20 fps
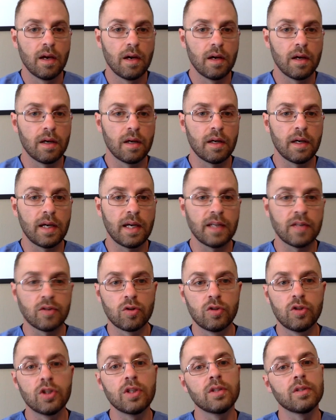uh,
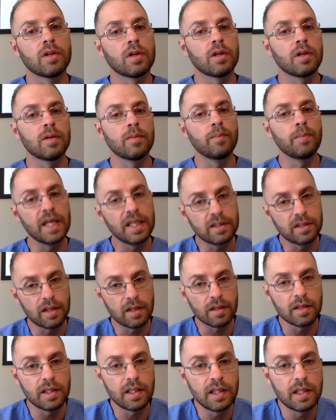estrogens are
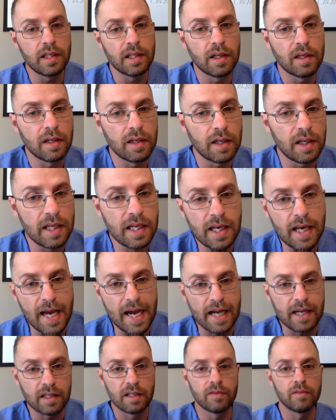basically uh,
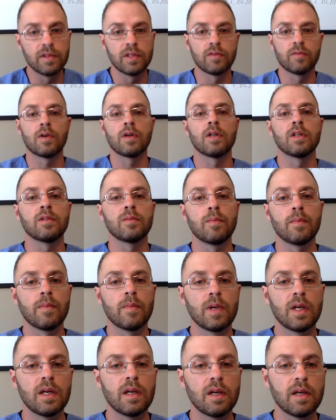inactive, as far as
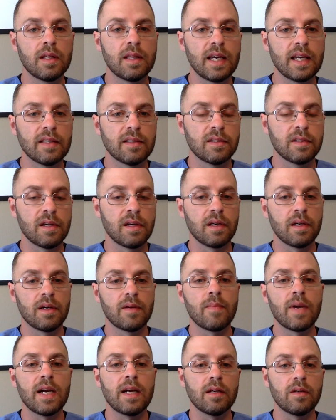uh, that's uh,
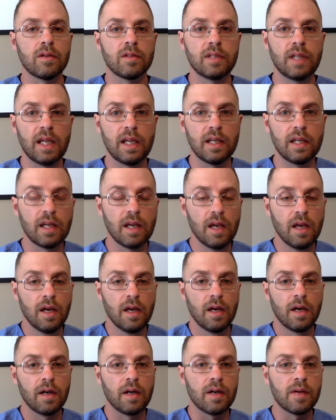my understanding,
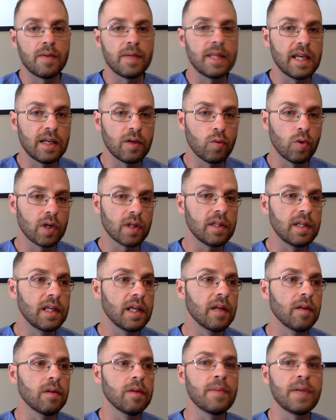um, and they quickly
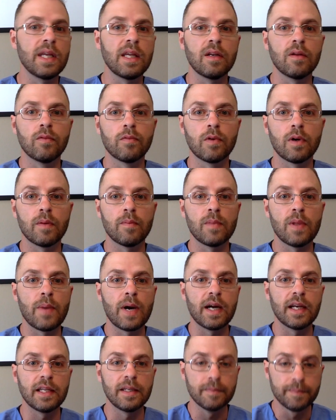get eliminated from the
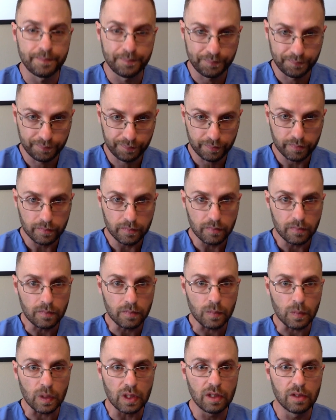body.
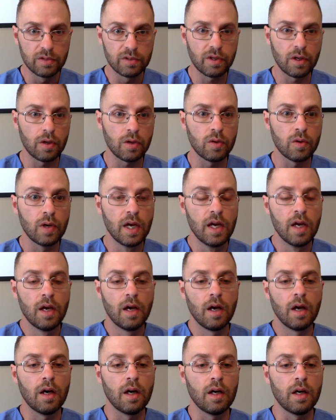So
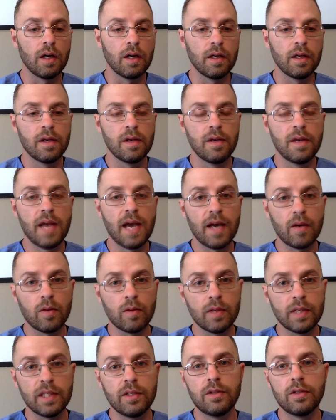uh, not
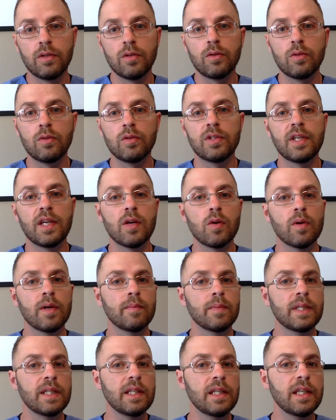only do C O
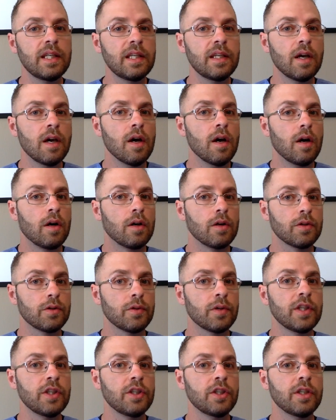M T
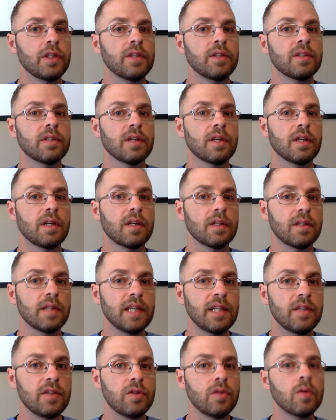alterations uh,
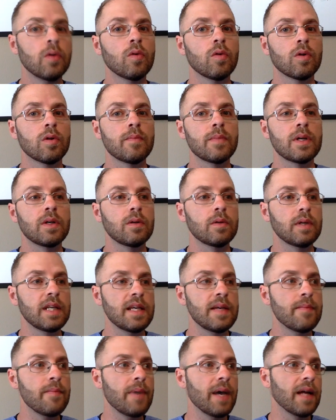lead to hormone
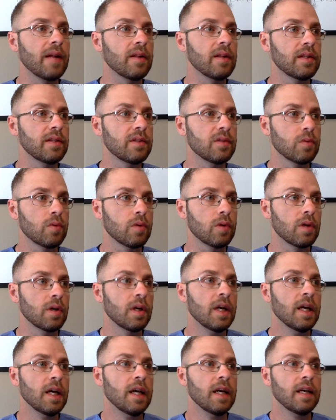imbalance, or
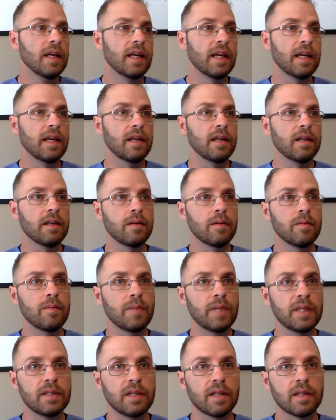can
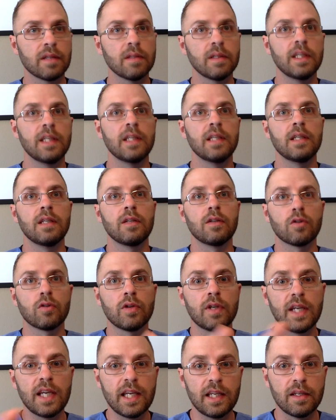basically
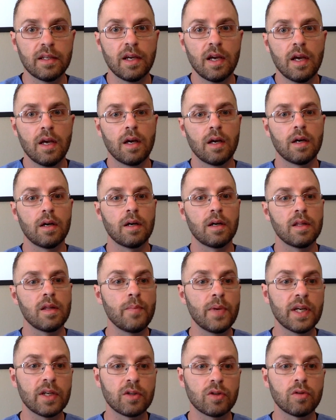create uh, the
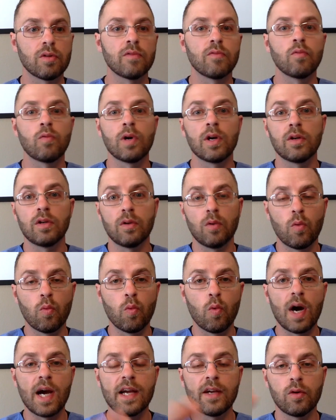picture of where
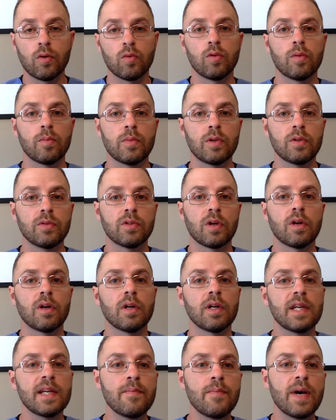why your hormones
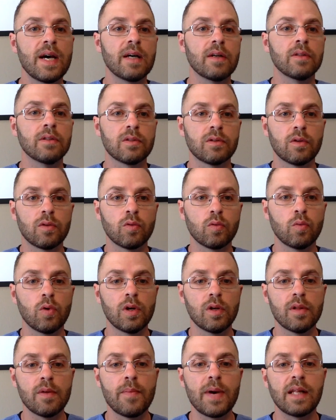are imbalanced or
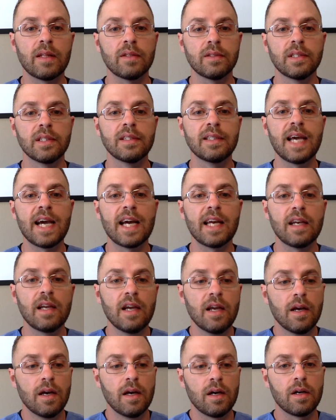where the balance is at,
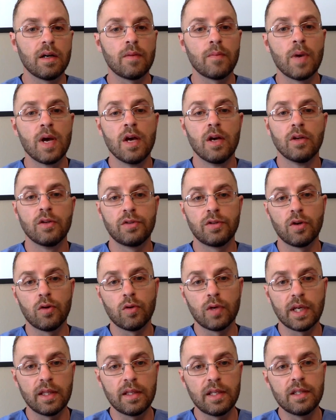um, so
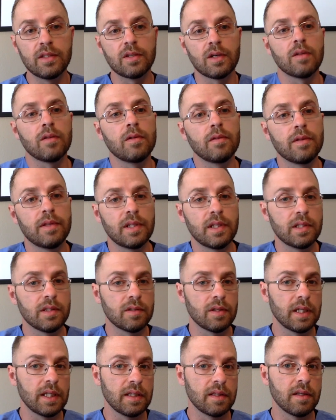can these other
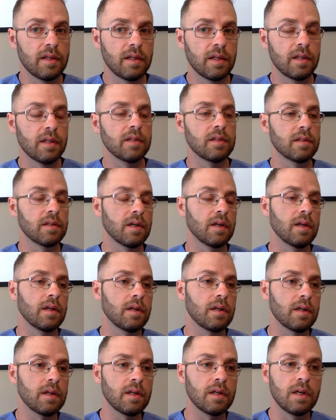things like this,
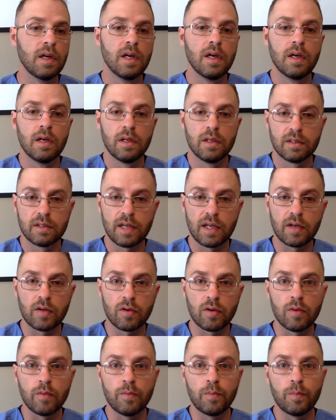uh,
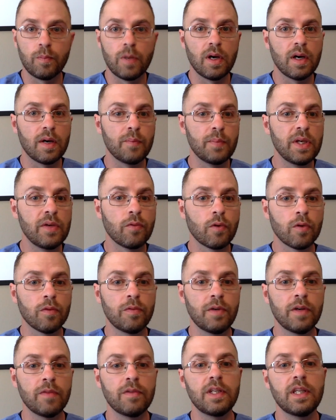cytochrome uh, P four
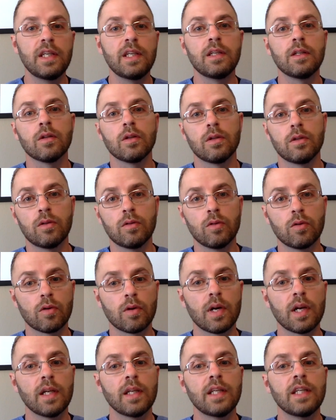fifty,
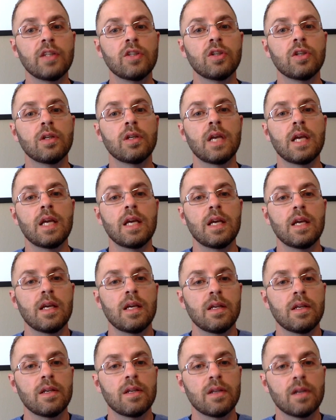glucuronidation,
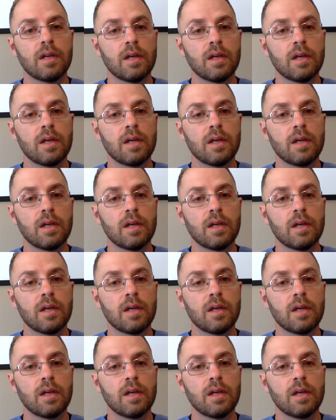and